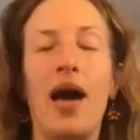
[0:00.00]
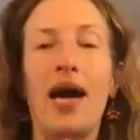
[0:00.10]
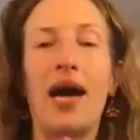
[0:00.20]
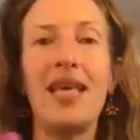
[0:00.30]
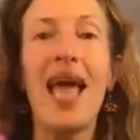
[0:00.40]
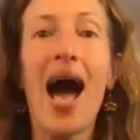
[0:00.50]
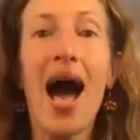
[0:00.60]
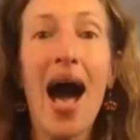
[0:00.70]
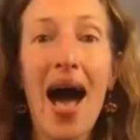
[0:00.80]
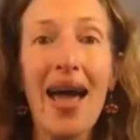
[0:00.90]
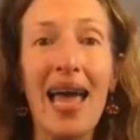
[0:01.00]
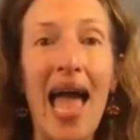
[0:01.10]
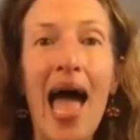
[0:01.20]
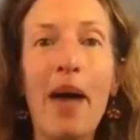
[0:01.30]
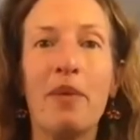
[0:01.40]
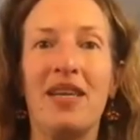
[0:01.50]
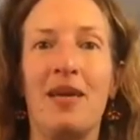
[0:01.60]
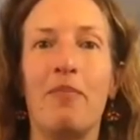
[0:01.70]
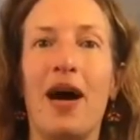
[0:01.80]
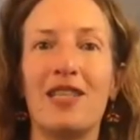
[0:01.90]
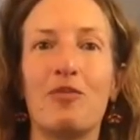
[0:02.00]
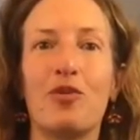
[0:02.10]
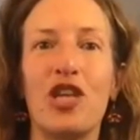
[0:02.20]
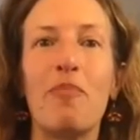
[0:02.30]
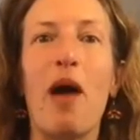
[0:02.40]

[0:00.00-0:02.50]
I say, I am an impossible shape.